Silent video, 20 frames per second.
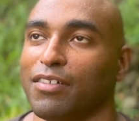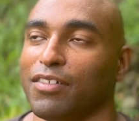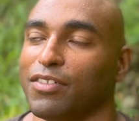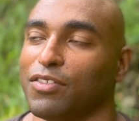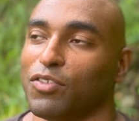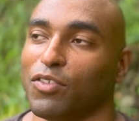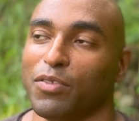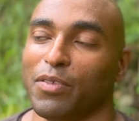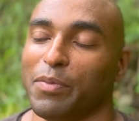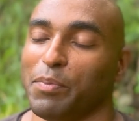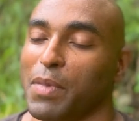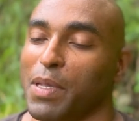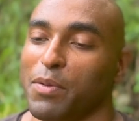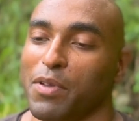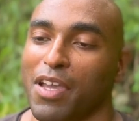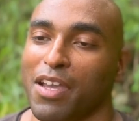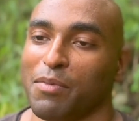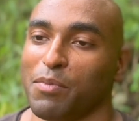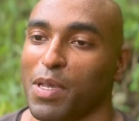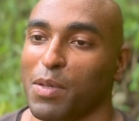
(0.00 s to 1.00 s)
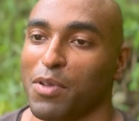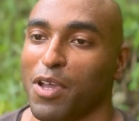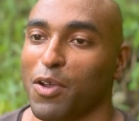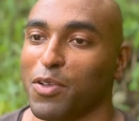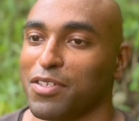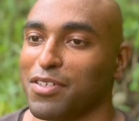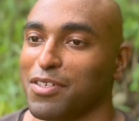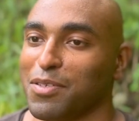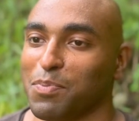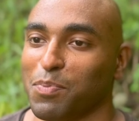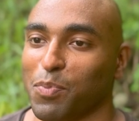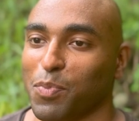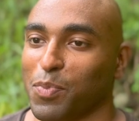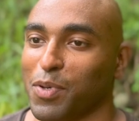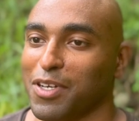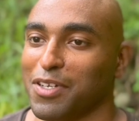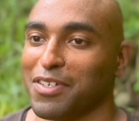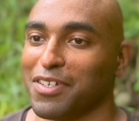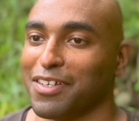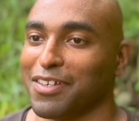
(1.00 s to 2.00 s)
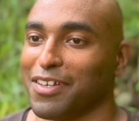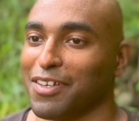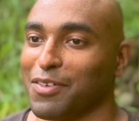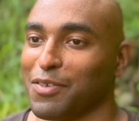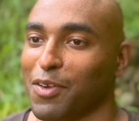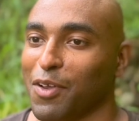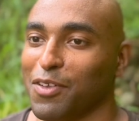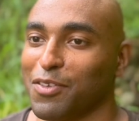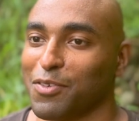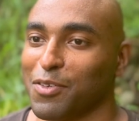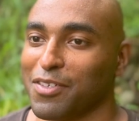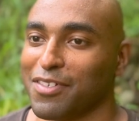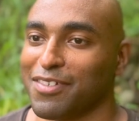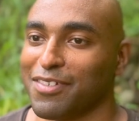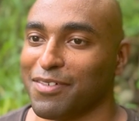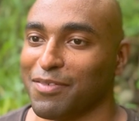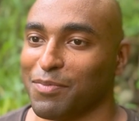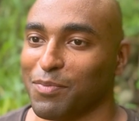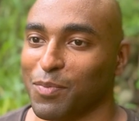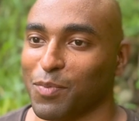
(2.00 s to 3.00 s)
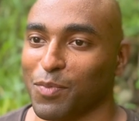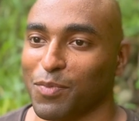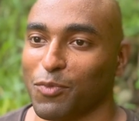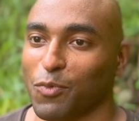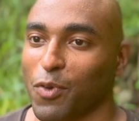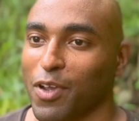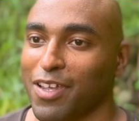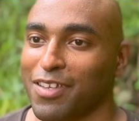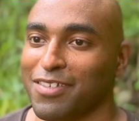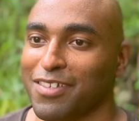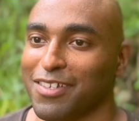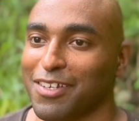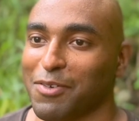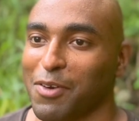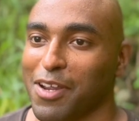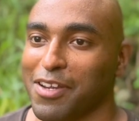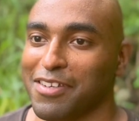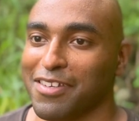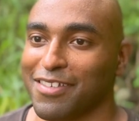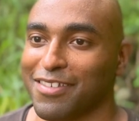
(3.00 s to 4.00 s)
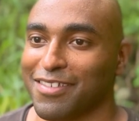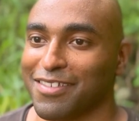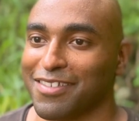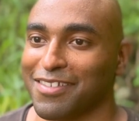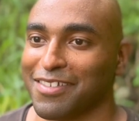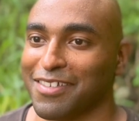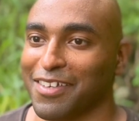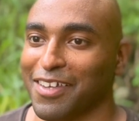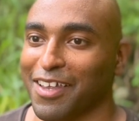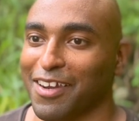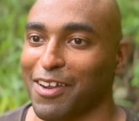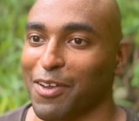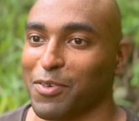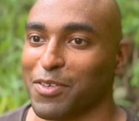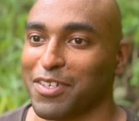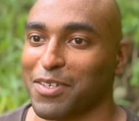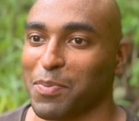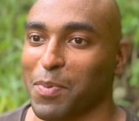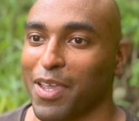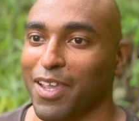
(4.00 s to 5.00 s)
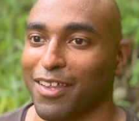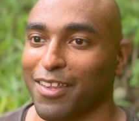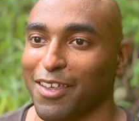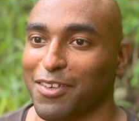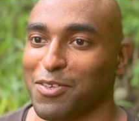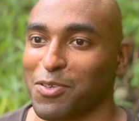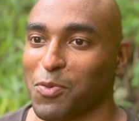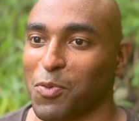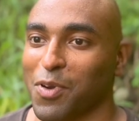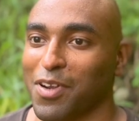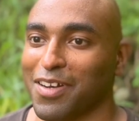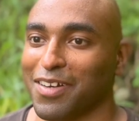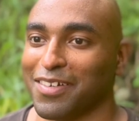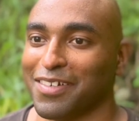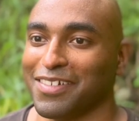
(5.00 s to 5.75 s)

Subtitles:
Maybe I was just purging in all sorts of ways and directions, and I was just paying attention to one.